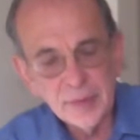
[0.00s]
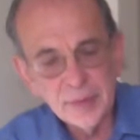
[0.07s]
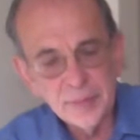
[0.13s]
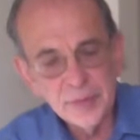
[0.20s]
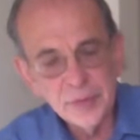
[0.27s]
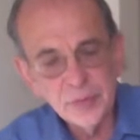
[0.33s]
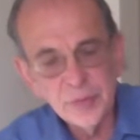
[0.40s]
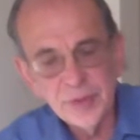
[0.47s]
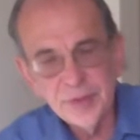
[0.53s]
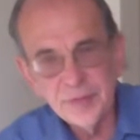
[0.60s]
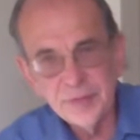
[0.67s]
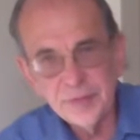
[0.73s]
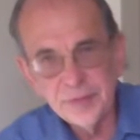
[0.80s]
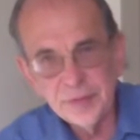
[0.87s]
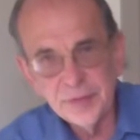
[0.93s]
between,
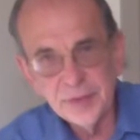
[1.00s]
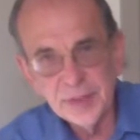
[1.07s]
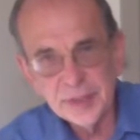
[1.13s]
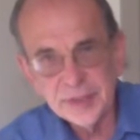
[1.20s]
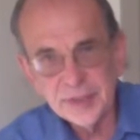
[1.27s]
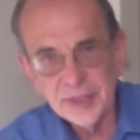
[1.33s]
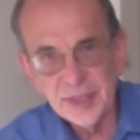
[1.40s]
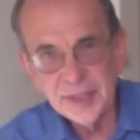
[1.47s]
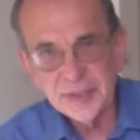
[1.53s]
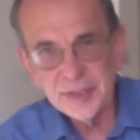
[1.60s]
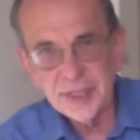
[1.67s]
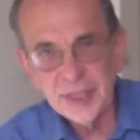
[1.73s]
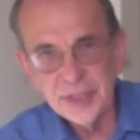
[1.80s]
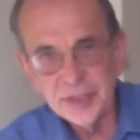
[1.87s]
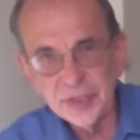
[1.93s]
let's say,
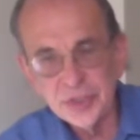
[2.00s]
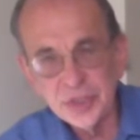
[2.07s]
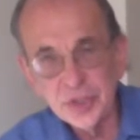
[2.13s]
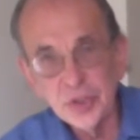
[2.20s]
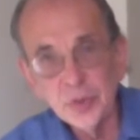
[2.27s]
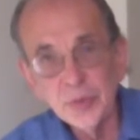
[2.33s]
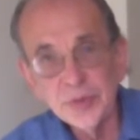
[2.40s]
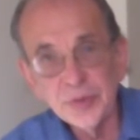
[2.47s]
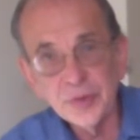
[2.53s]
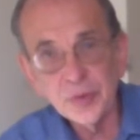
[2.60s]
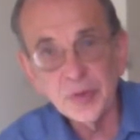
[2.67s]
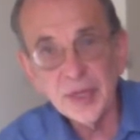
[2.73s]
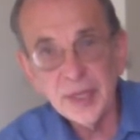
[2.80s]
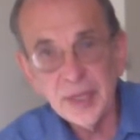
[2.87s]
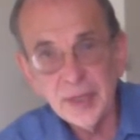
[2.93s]
stages 2 and
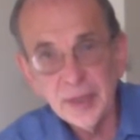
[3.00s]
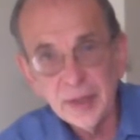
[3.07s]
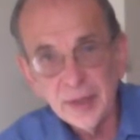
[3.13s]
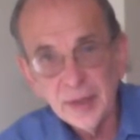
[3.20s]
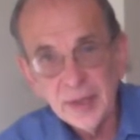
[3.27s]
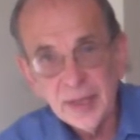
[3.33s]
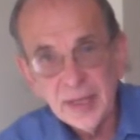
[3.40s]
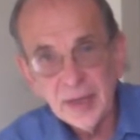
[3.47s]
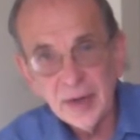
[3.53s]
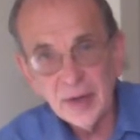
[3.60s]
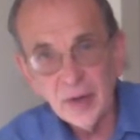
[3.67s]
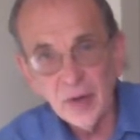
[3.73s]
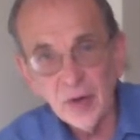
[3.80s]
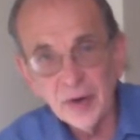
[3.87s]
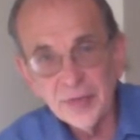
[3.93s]
3
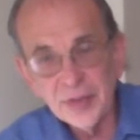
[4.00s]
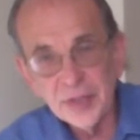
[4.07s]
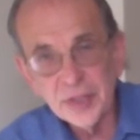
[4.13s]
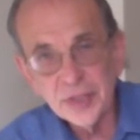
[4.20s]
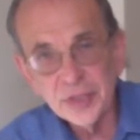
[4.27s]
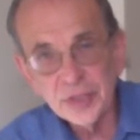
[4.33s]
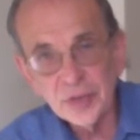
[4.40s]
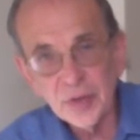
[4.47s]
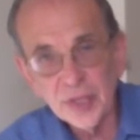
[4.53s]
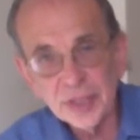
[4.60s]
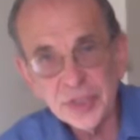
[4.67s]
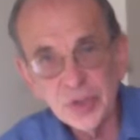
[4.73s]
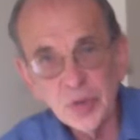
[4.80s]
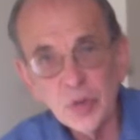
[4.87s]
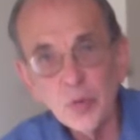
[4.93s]
are the
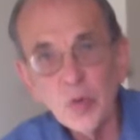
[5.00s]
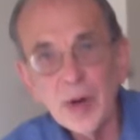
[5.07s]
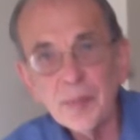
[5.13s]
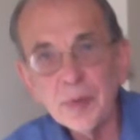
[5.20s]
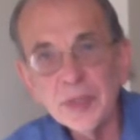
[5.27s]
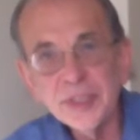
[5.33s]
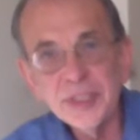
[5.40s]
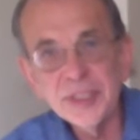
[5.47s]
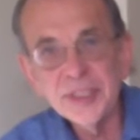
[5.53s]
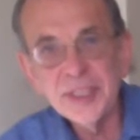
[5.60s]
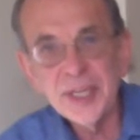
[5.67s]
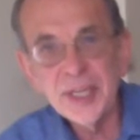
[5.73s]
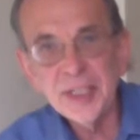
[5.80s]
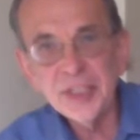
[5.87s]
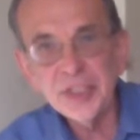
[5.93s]
construction or
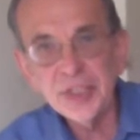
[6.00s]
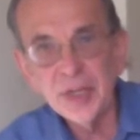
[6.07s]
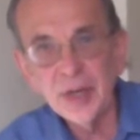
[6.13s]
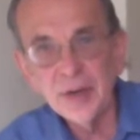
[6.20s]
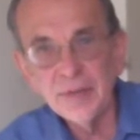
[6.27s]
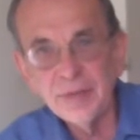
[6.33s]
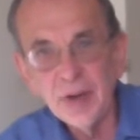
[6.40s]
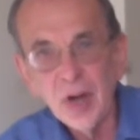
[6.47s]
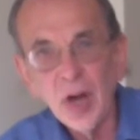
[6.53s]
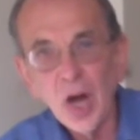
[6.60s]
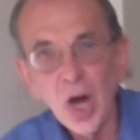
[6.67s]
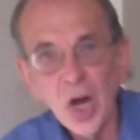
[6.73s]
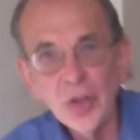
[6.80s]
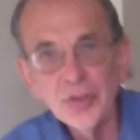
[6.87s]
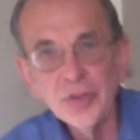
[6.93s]
representation of
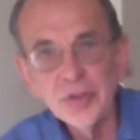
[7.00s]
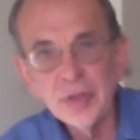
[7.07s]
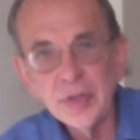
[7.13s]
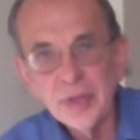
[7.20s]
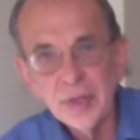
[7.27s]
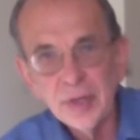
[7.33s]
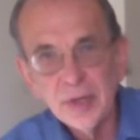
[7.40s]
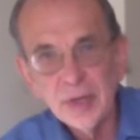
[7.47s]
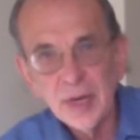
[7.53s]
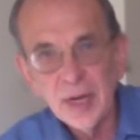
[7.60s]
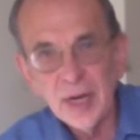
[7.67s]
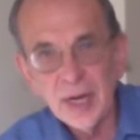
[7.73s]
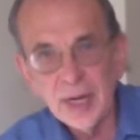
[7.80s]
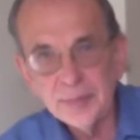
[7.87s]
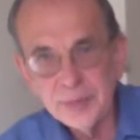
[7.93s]
other
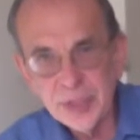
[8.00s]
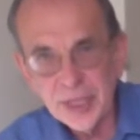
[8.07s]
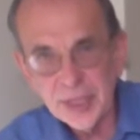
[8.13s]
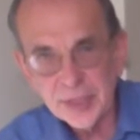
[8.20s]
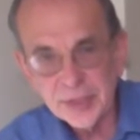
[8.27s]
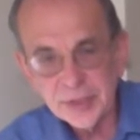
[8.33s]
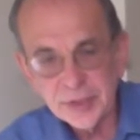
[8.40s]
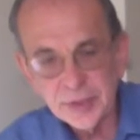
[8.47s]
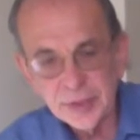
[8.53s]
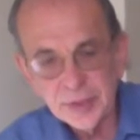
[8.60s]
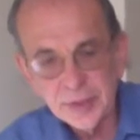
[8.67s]
objects,